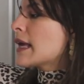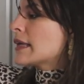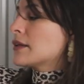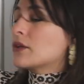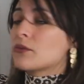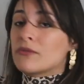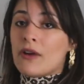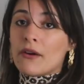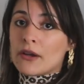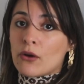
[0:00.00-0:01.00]
and they're
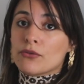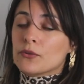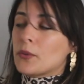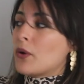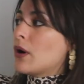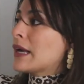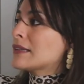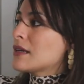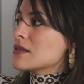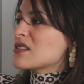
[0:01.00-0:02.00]
very comfortable.
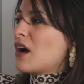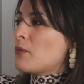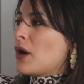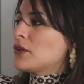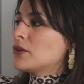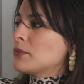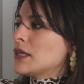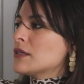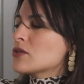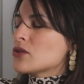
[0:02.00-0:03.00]
It does not bother
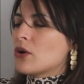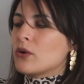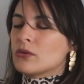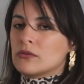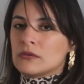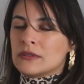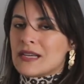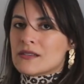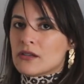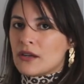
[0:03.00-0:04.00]
me, so
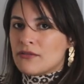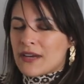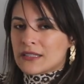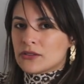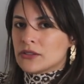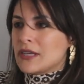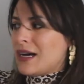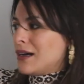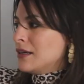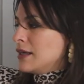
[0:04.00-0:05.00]
that's not a factor
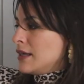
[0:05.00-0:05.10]
that